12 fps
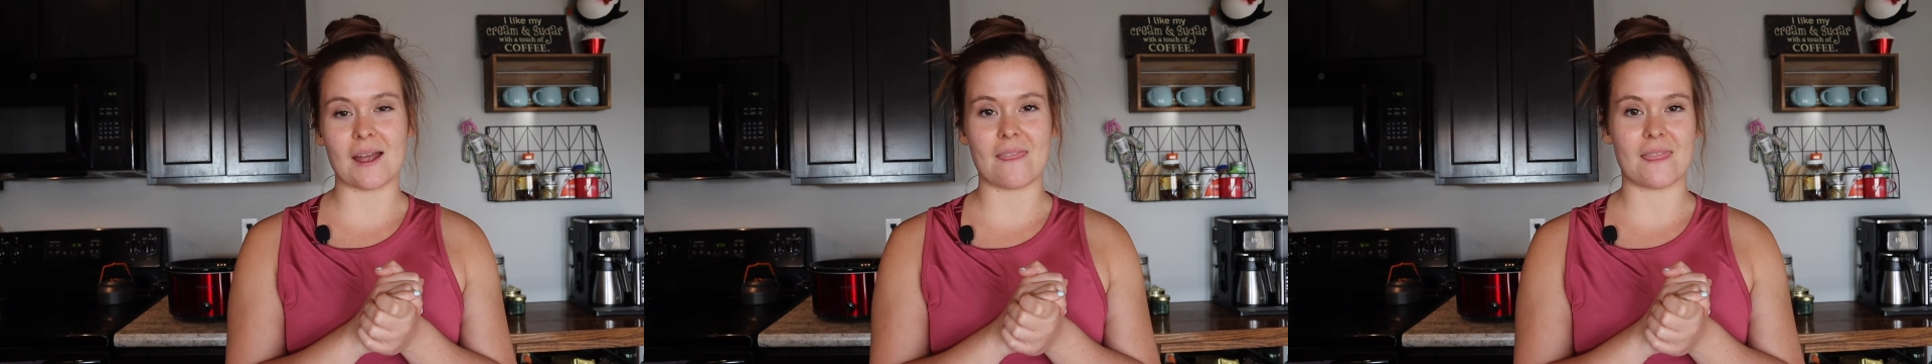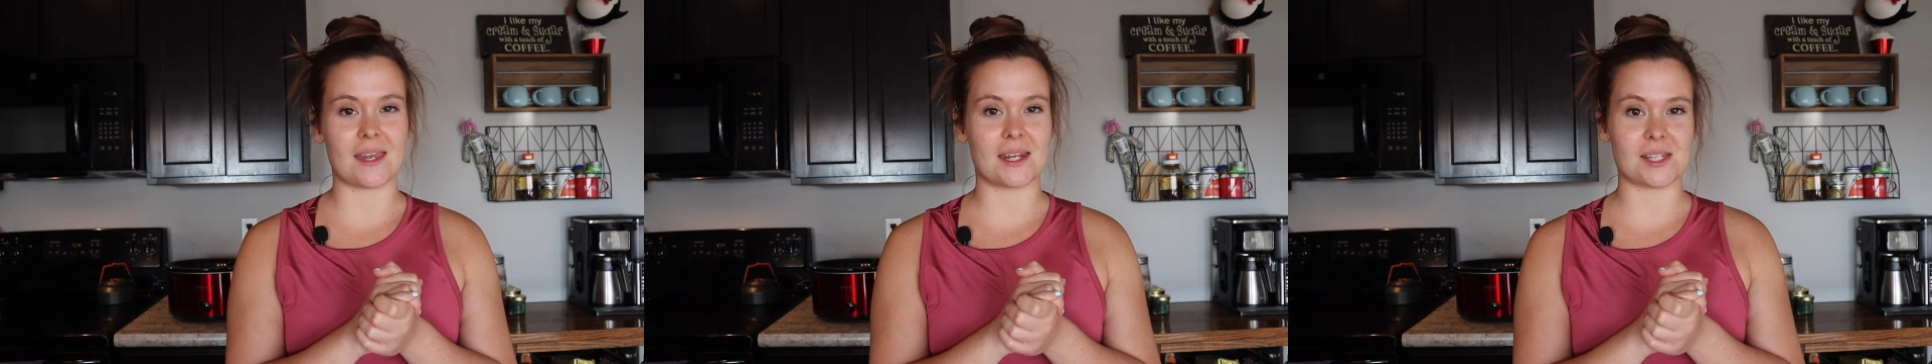
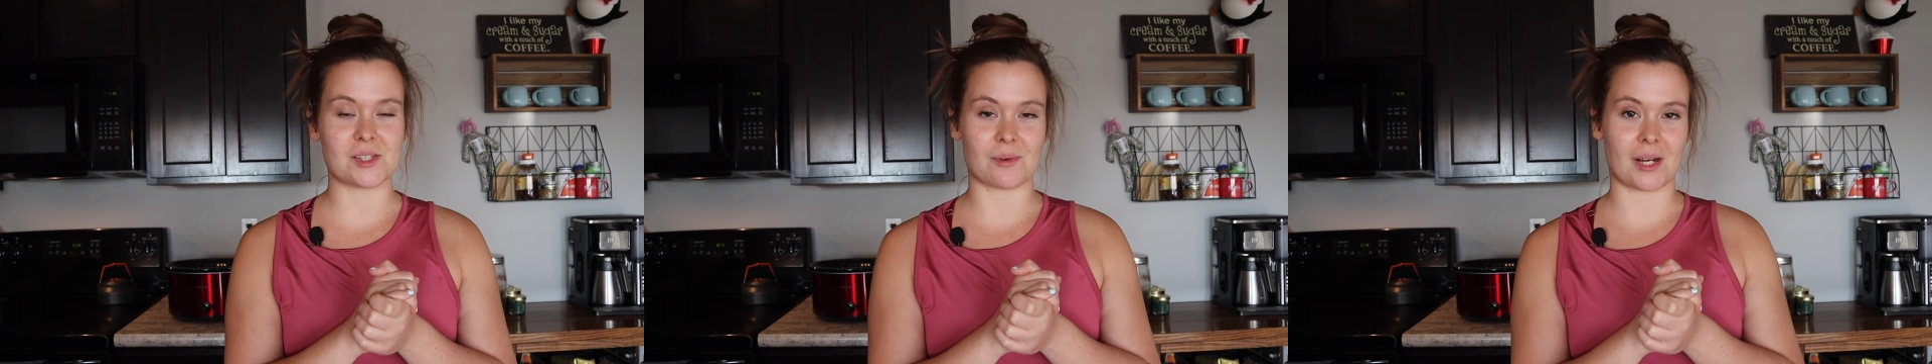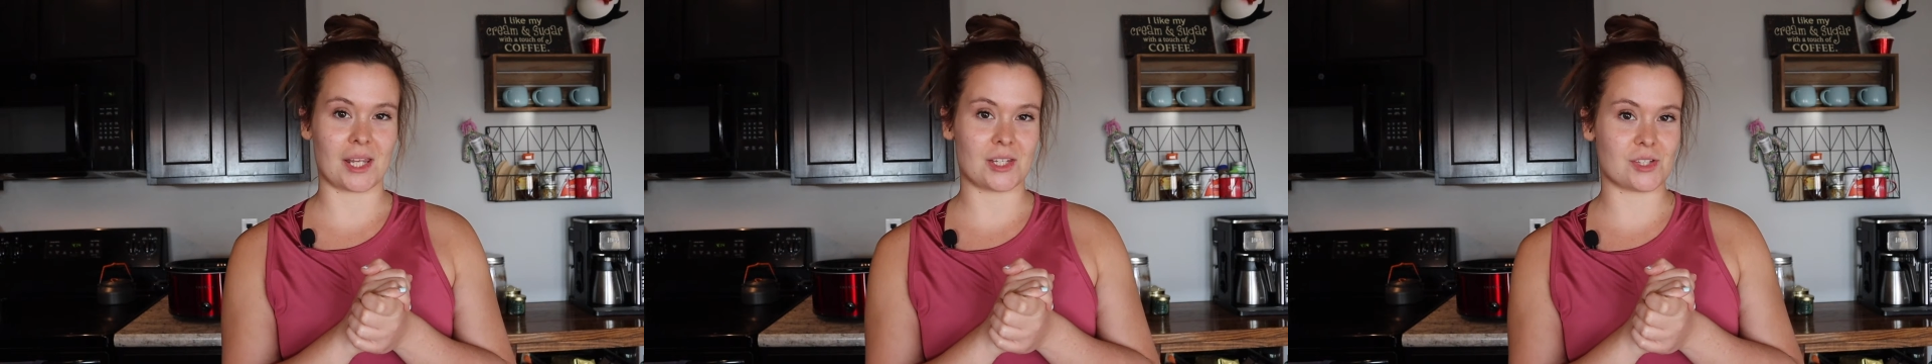and then it's
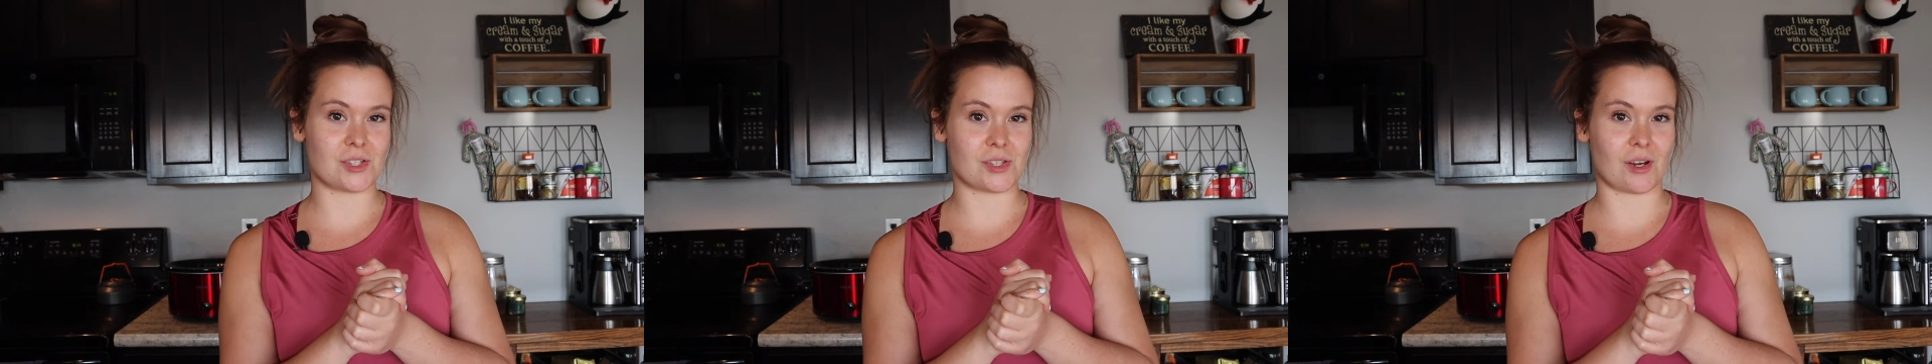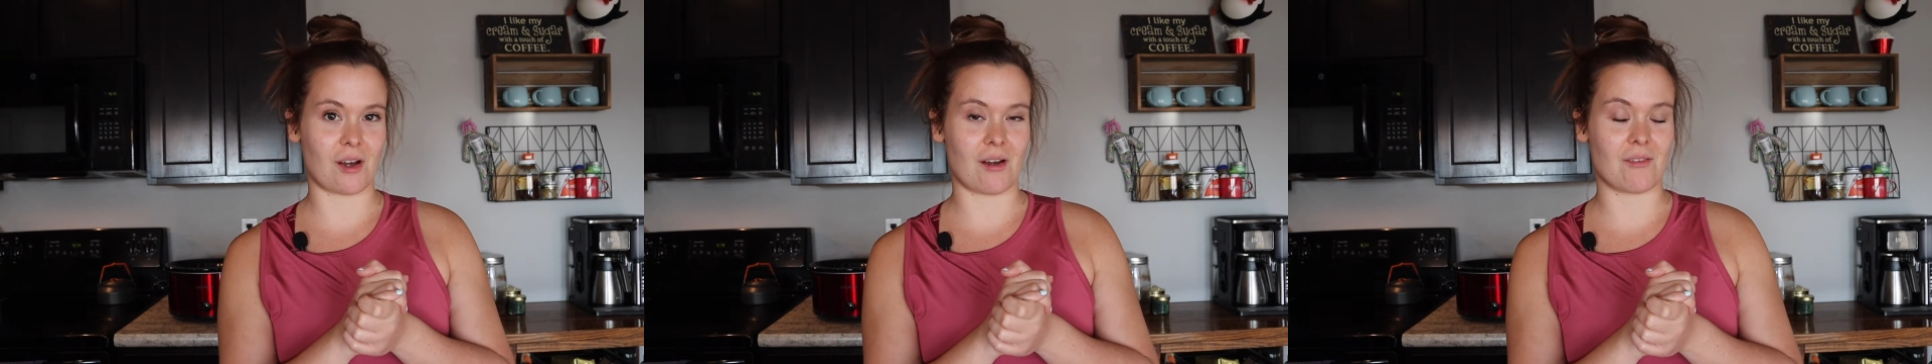ready to
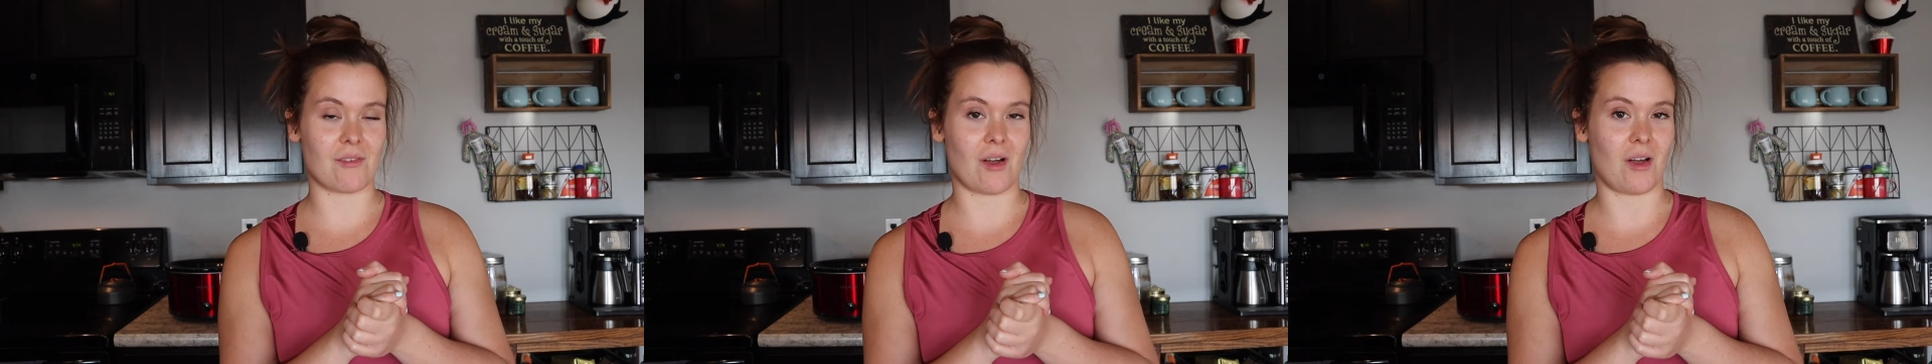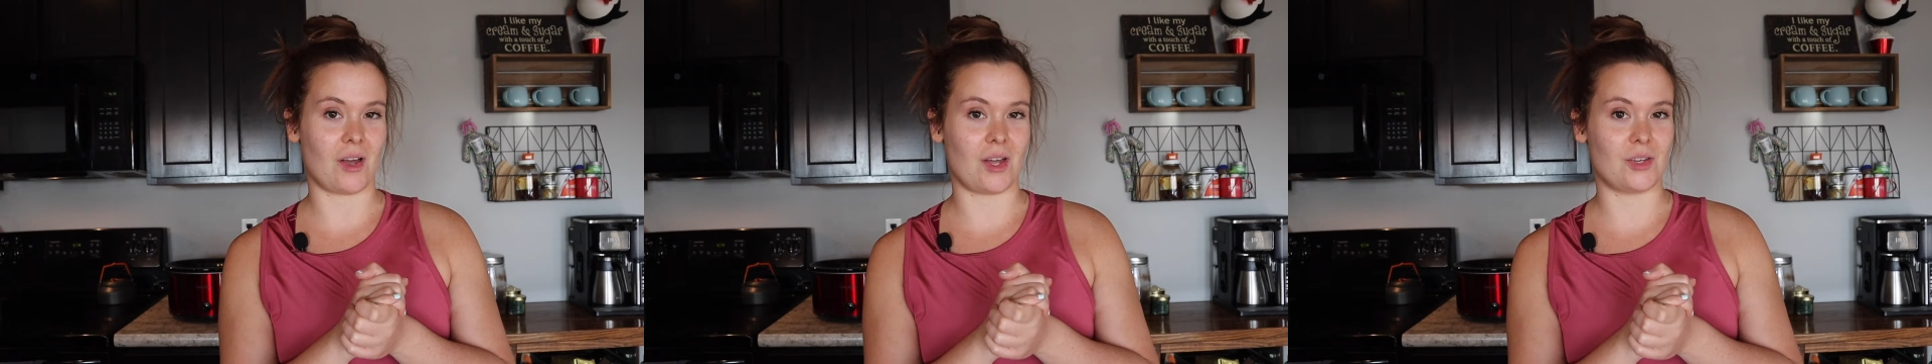serve
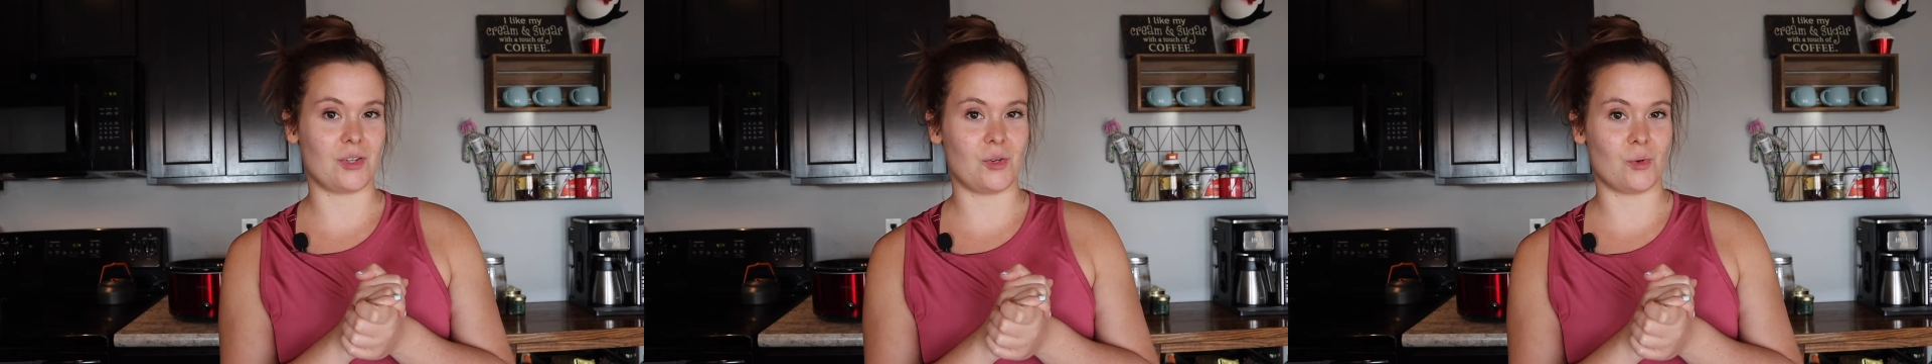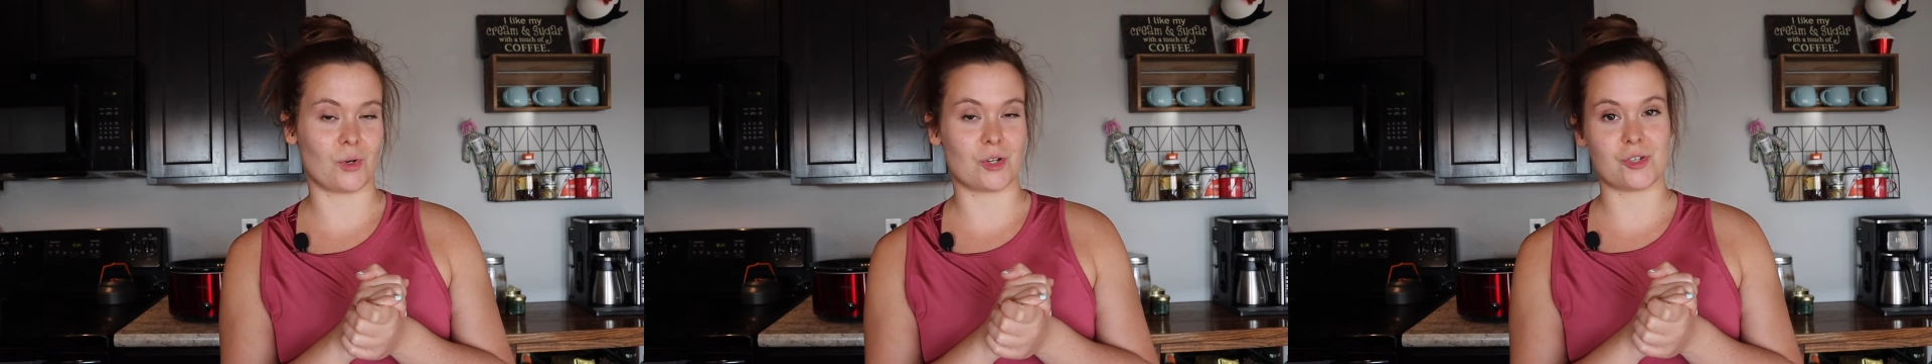on
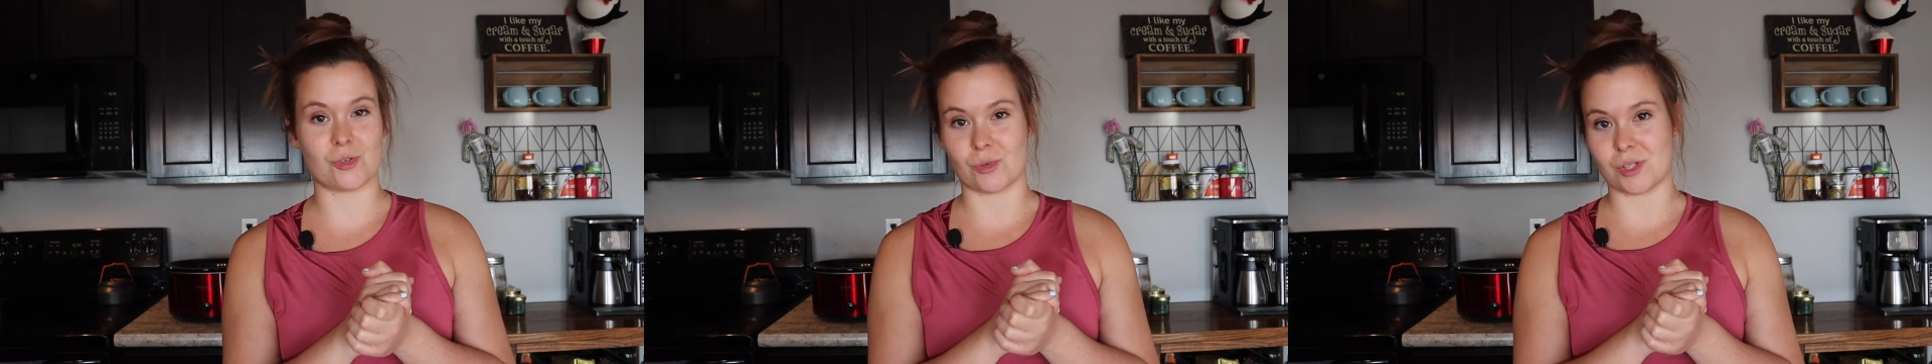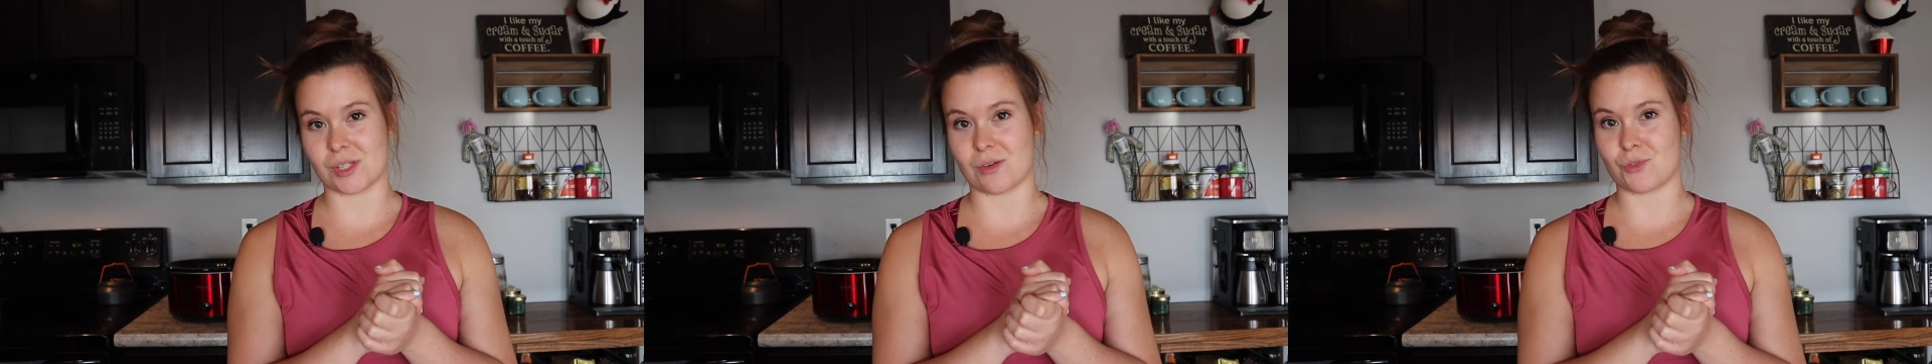your
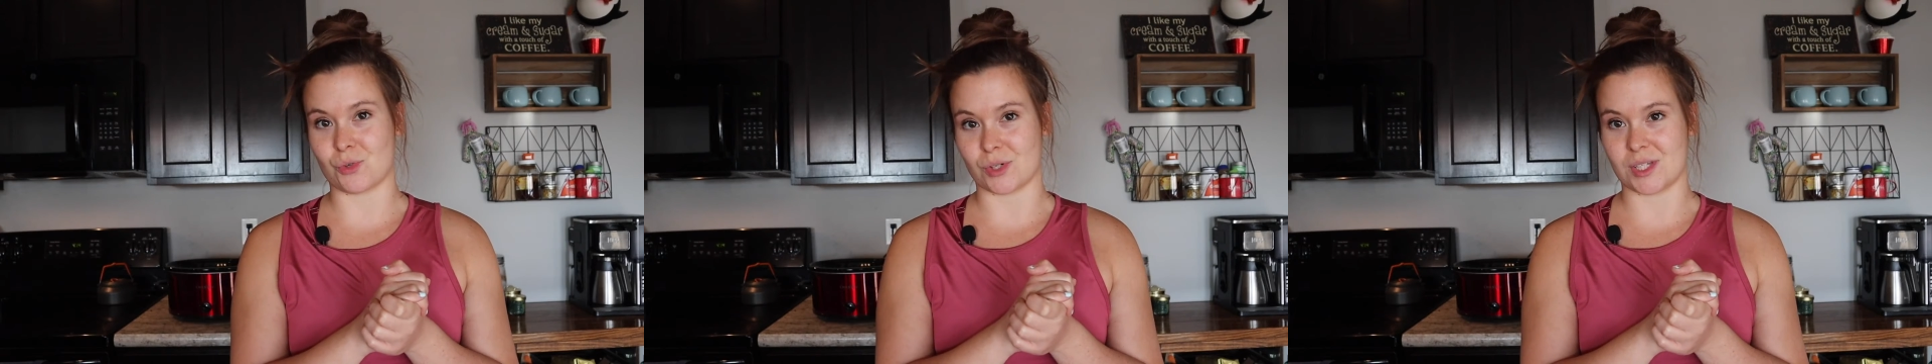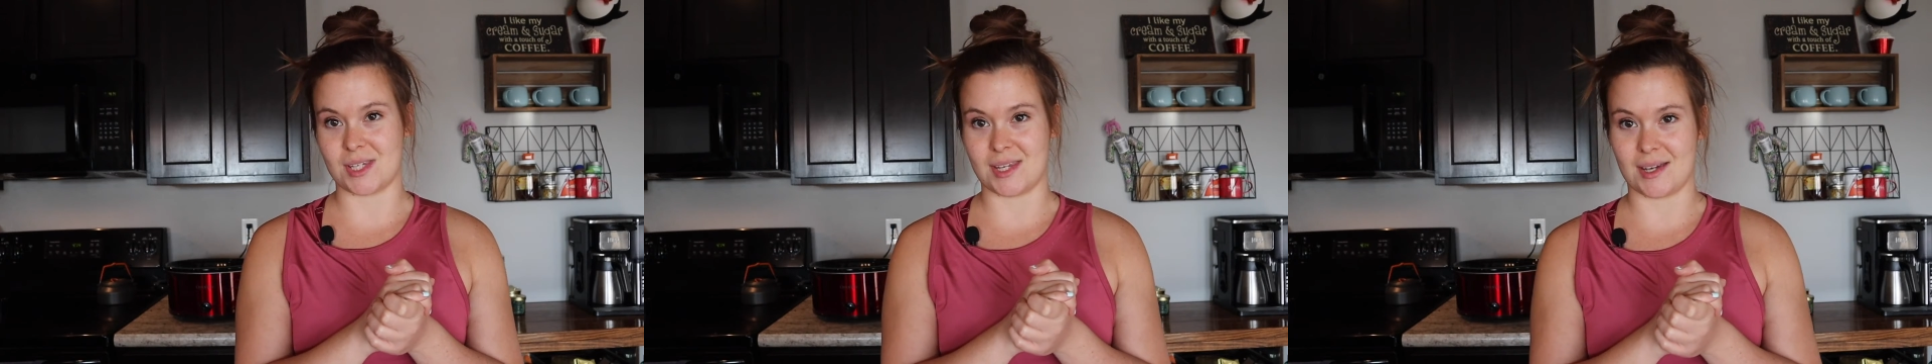choice of
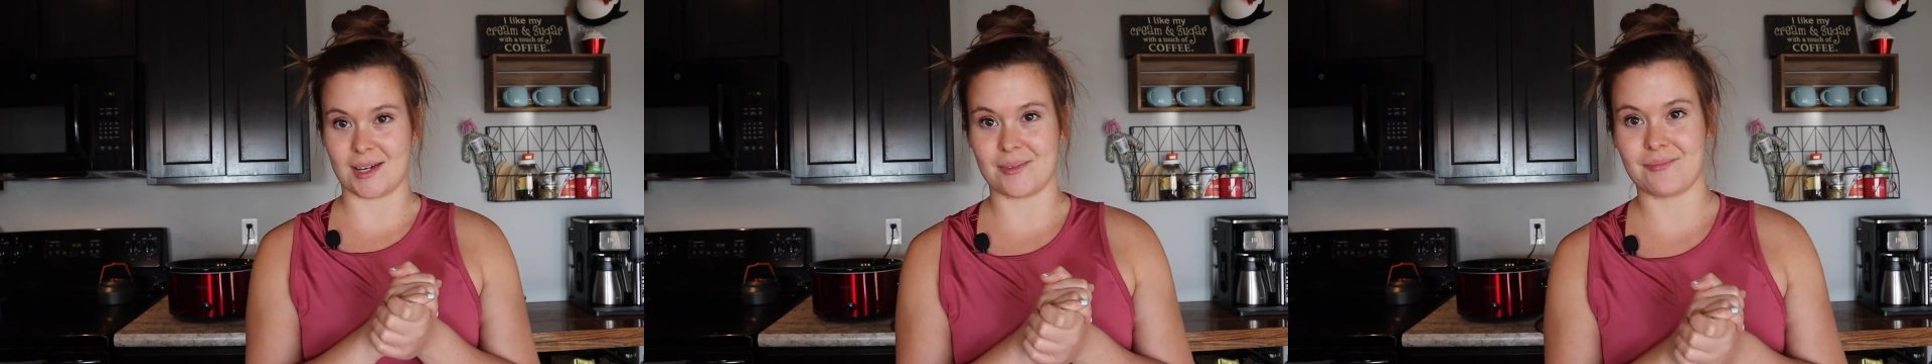tortilla.